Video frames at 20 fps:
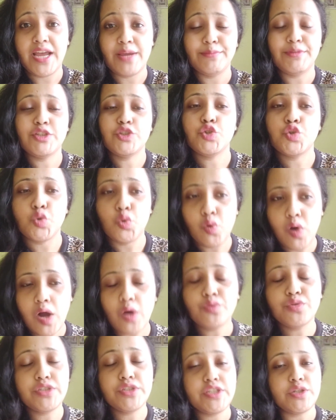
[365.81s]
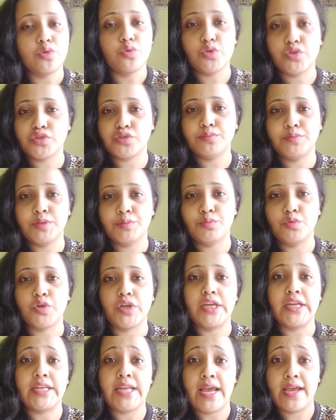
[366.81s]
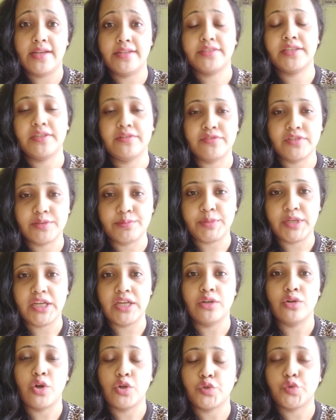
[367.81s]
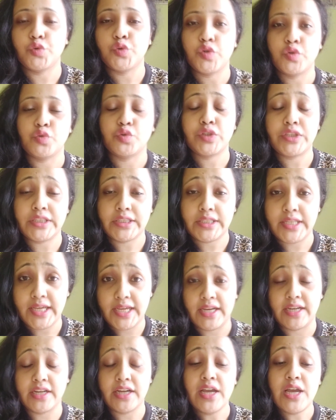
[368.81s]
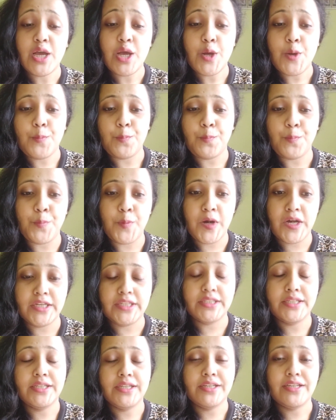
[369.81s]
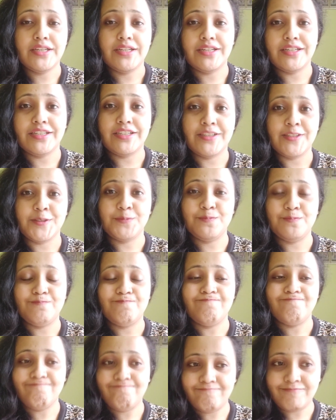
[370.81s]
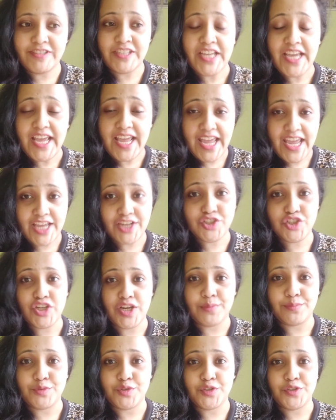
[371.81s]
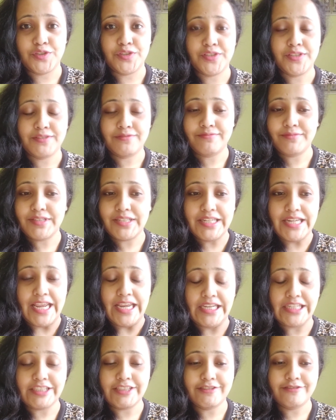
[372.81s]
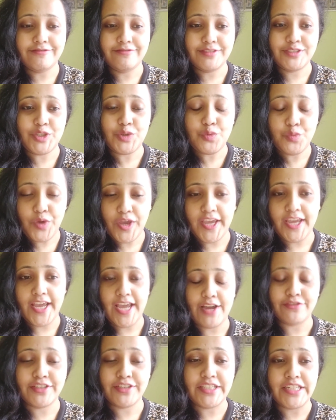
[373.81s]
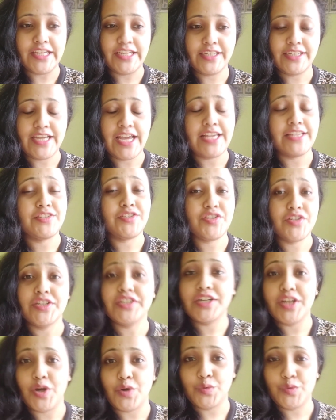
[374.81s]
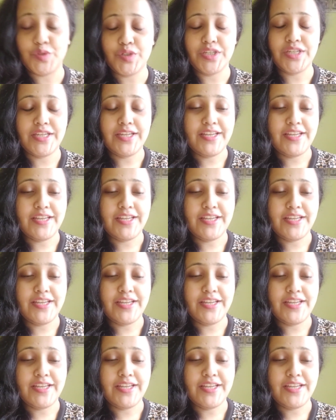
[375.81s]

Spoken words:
I mean, throughout the course of the book, it has given me a lot to think, but the end chapters, like the way everything has turned out,